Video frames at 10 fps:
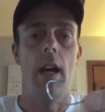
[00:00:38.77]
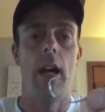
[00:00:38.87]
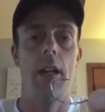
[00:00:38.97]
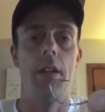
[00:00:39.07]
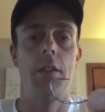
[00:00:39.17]

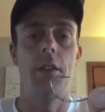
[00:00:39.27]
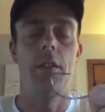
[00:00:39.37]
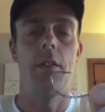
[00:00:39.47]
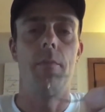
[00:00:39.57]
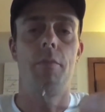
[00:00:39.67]
And
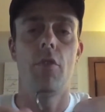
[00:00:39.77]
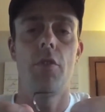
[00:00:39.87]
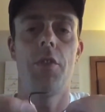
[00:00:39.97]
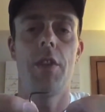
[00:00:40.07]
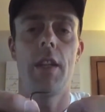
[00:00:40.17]
the
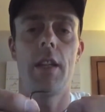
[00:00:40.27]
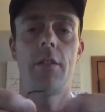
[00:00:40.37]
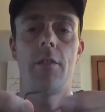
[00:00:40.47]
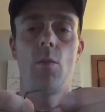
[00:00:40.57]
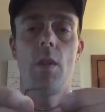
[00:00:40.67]
important thing
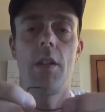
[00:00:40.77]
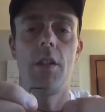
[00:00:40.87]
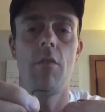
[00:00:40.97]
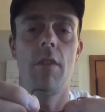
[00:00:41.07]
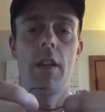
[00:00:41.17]
is, when you
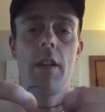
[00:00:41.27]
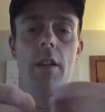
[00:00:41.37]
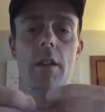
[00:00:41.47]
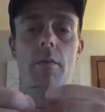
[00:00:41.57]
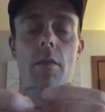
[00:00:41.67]
do rig
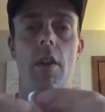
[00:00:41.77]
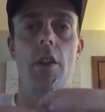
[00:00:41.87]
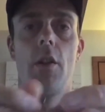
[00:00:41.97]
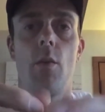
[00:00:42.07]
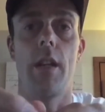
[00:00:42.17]
a
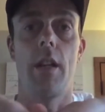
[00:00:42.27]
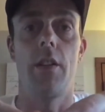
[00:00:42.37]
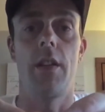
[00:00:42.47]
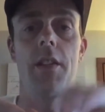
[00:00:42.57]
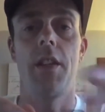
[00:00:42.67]
lure
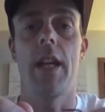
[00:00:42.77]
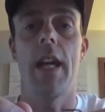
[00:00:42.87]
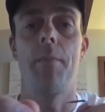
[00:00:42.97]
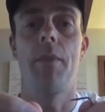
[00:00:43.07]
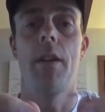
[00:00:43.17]
weedless, it's the
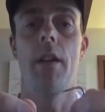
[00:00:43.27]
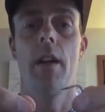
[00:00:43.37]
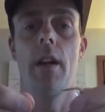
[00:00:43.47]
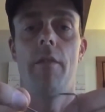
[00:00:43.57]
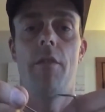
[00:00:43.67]
gape.
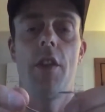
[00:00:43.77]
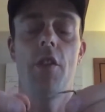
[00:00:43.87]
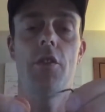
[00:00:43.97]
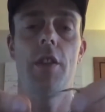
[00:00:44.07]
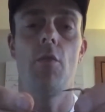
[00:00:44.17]
For
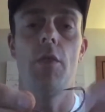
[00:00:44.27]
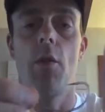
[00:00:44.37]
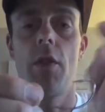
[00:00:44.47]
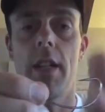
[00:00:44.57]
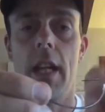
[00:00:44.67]
those who don't
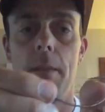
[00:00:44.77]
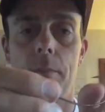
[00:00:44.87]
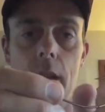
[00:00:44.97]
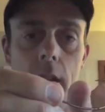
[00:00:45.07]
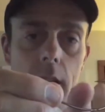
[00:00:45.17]
know, the
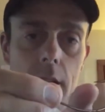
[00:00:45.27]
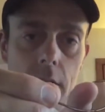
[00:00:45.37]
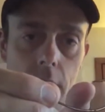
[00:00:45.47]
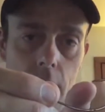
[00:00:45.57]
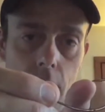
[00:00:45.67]
gape
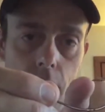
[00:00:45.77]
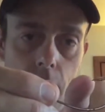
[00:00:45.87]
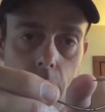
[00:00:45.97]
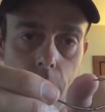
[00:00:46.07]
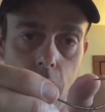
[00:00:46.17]
is
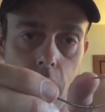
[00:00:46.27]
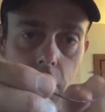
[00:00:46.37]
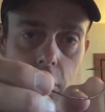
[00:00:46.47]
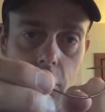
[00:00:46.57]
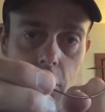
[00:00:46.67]
from the
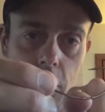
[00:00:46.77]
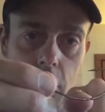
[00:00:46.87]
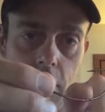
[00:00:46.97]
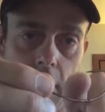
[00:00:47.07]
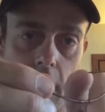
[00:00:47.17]
point to
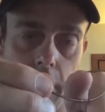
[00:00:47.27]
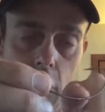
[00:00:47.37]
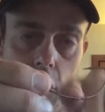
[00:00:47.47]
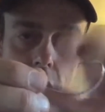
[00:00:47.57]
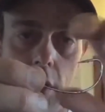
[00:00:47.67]
the shank of
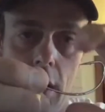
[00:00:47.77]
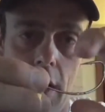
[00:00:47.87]
your hook.